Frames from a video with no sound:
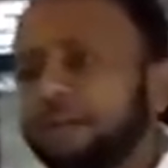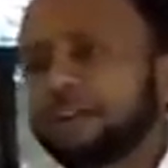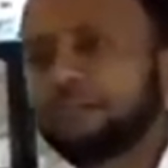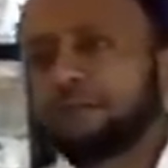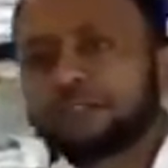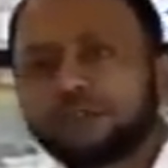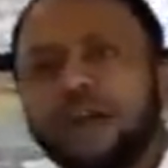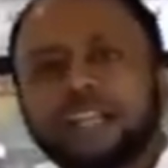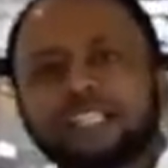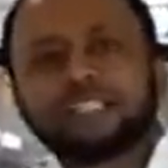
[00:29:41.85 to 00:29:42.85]
made from
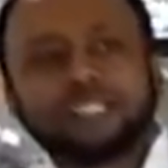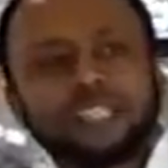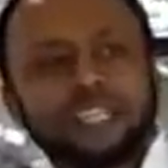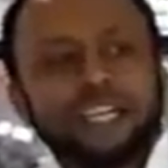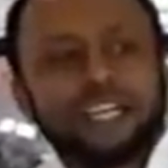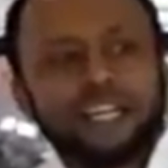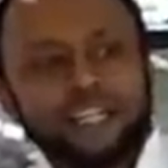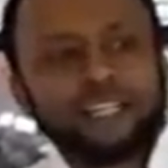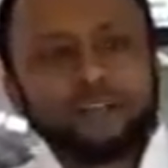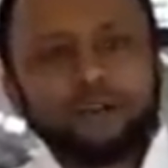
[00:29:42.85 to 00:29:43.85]
scratch.
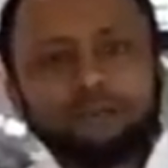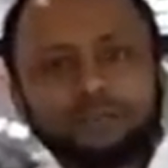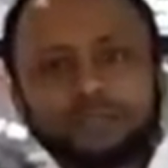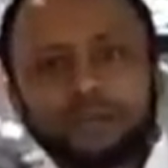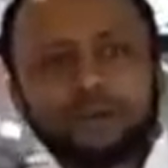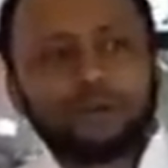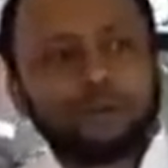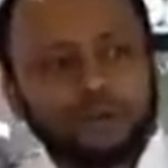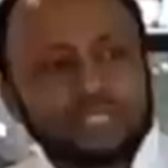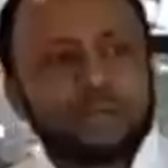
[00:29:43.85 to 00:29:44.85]
So
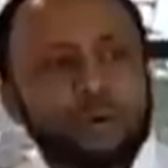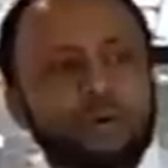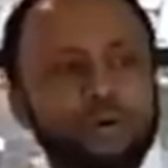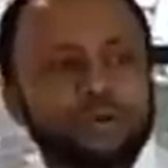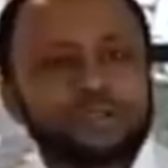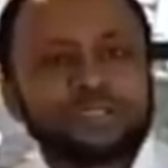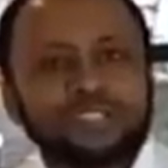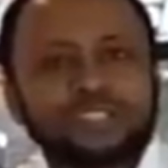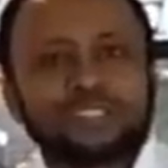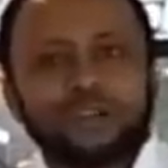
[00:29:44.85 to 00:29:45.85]
cooks in order.
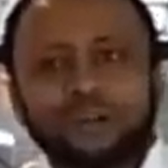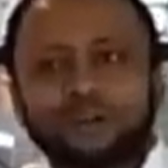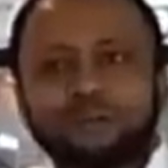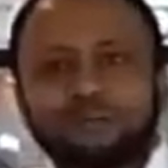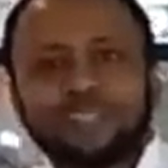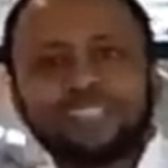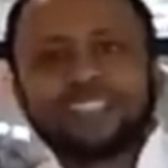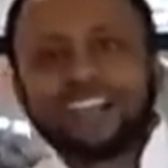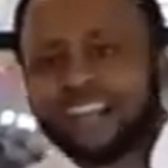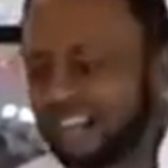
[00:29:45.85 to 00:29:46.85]
So please
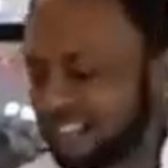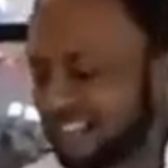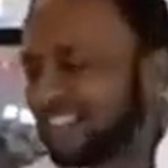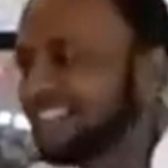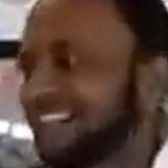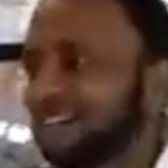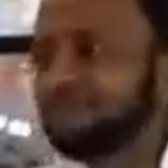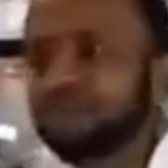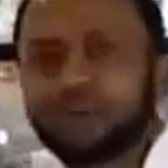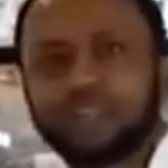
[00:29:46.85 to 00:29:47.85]
try us, and
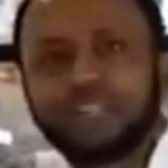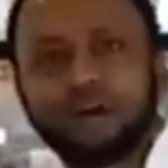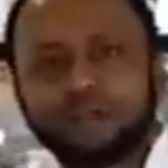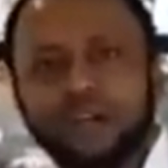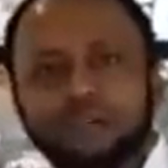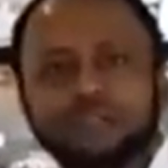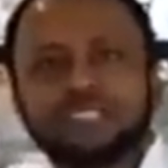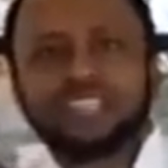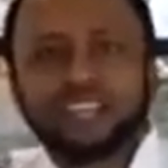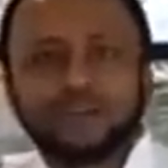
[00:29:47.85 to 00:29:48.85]
we're in downtown,
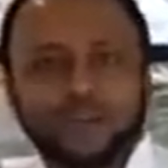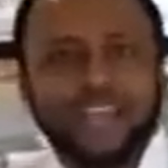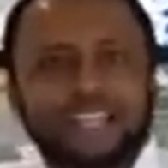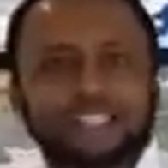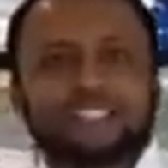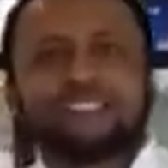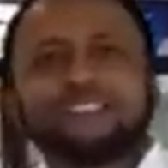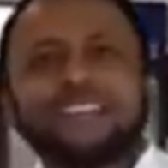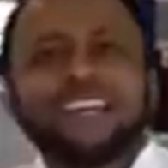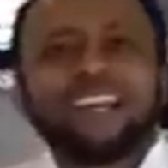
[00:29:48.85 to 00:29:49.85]
central location,